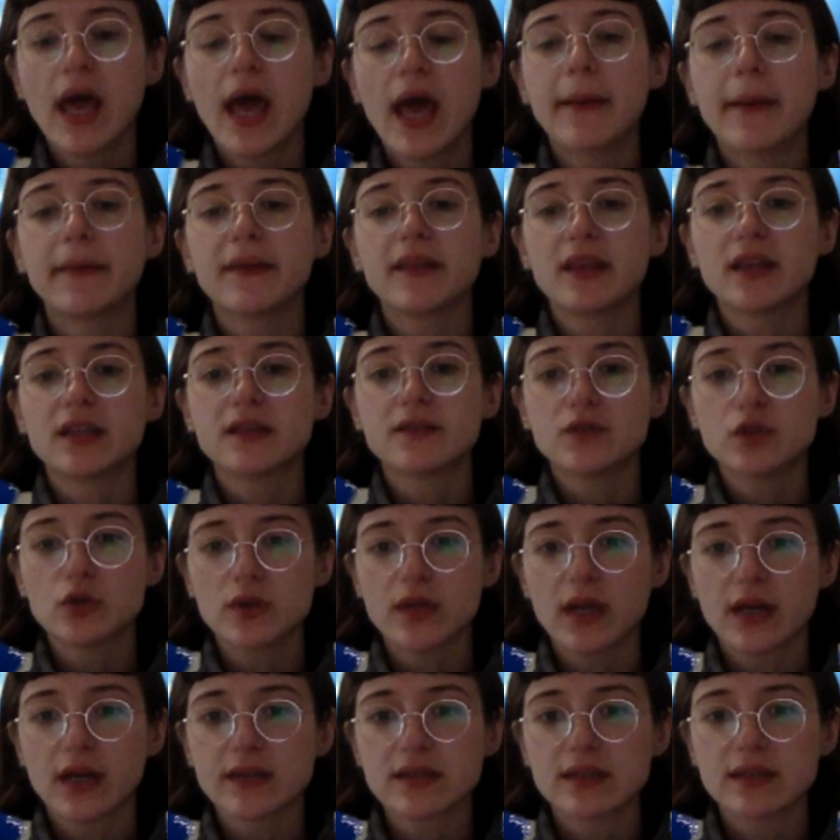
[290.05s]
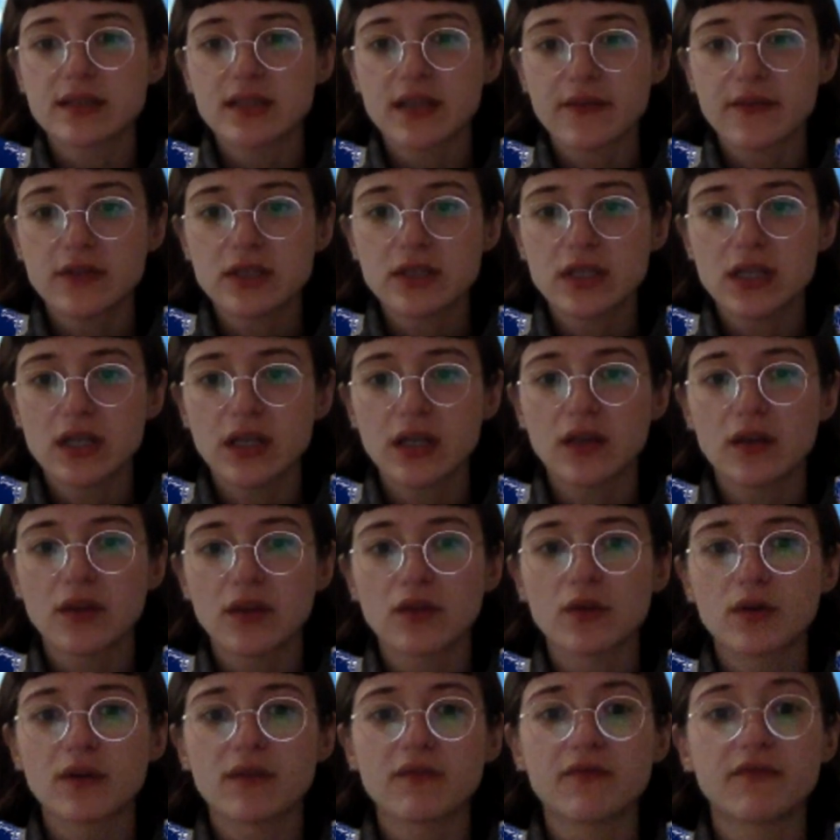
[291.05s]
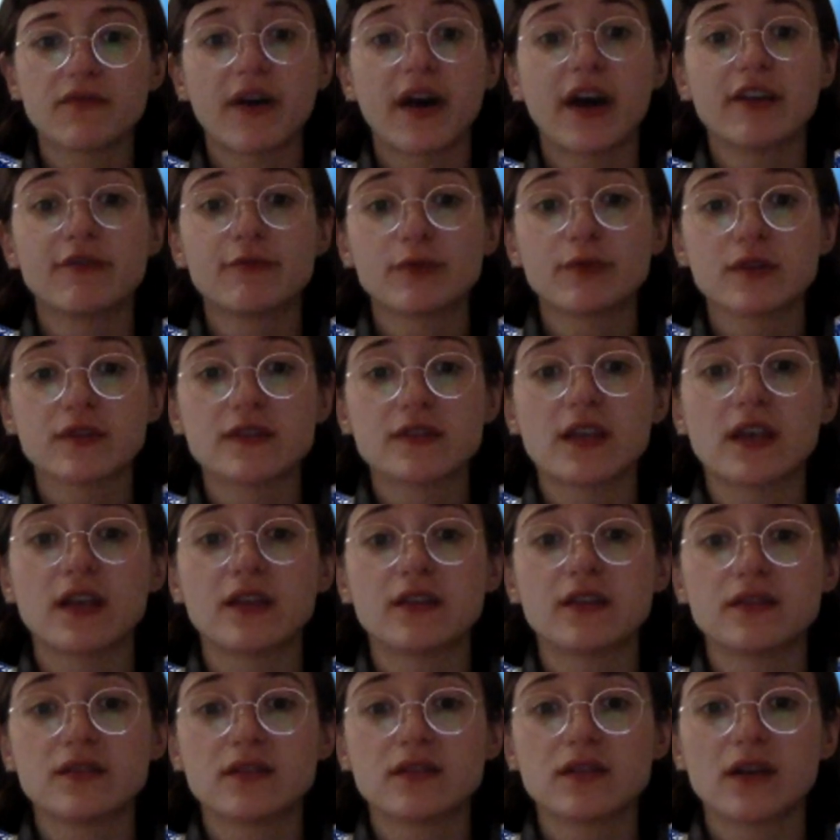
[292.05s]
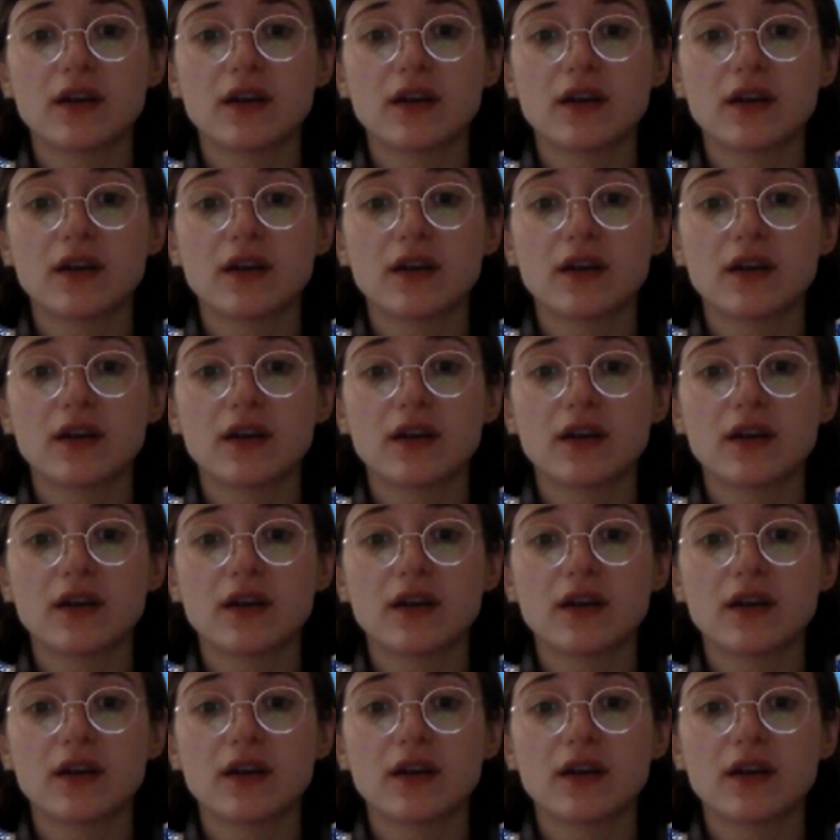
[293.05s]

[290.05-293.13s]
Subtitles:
And by the end of 2017, 35%